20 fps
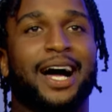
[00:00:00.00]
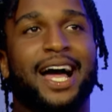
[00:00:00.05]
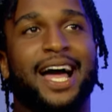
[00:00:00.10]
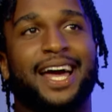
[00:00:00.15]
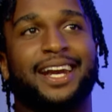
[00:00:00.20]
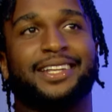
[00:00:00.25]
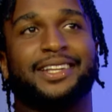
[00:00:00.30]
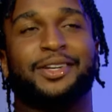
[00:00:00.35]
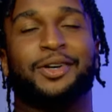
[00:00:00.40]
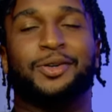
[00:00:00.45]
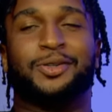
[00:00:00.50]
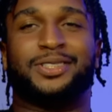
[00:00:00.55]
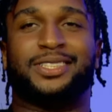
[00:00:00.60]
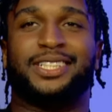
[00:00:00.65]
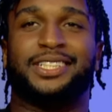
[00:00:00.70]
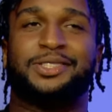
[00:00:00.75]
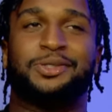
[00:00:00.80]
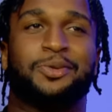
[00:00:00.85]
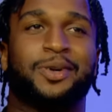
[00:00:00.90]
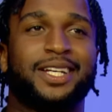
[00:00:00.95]
I had a little
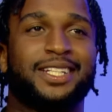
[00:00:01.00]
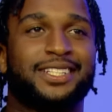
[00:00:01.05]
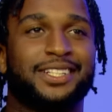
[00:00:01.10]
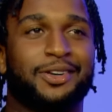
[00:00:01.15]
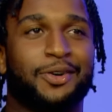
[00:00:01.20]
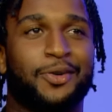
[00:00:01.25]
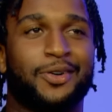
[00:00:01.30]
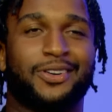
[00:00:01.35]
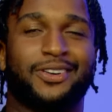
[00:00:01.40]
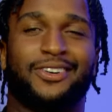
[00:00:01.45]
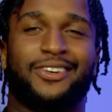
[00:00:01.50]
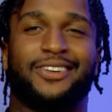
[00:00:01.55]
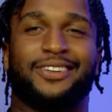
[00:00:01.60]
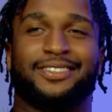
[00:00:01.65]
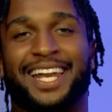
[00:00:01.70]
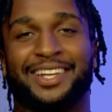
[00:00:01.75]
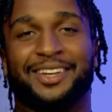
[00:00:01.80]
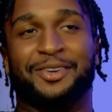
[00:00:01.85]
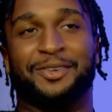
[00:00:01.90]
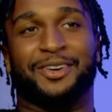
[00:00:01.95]
situation going on,
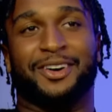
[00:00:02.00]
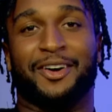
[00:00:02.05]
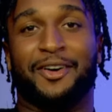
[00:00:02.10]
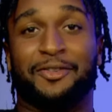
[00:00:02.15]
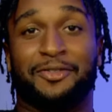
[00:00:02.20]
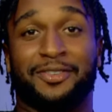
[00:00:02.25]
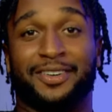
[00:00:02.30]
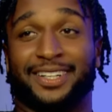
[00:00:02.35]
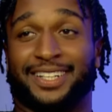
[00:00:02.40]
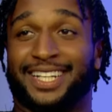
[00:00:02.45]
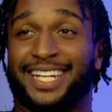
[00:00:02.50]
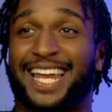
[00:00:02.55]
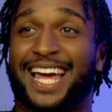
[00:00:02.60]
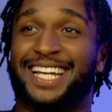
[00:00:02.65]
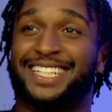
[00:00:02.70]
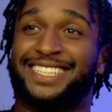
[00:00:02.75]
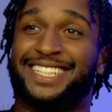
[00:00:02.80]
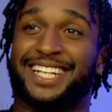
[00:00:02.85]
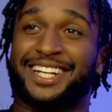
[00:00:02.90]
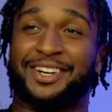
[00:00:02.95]
a little girlfriend, and
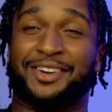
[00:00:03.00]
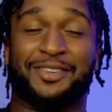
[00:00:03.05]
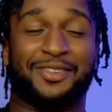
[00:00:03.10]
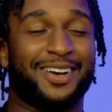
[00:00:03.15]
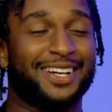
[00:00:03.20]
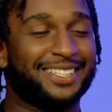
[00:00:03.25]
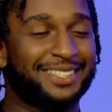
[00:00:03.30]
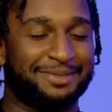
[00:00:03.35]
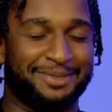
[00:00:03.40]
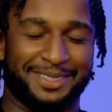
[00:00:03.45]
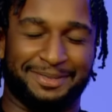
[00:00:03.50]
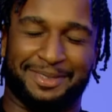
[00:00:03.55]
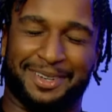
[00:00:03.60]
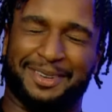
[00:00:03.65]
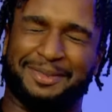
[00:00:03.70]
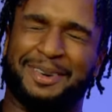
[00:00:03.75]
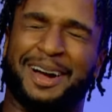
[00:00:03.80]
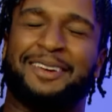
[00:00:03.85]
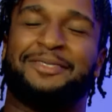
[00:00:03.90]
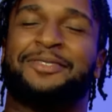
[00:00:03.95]
that shit crushed me, bro.
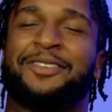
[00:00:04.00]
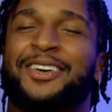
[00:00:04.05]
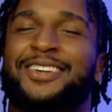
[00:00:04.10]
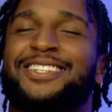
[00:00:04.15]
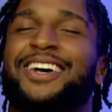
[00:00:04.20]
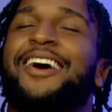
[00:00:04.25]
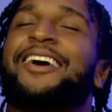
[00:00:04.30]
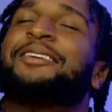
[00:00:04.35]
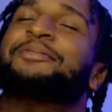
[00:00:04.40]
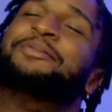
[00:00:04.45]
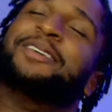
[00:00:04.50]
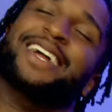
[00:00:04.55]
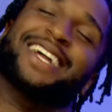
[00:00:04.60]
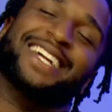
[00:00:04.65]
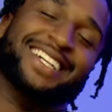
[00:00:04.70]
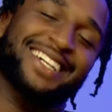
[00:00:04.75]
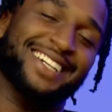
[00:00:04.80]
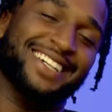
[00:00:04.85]
My first heartbreak.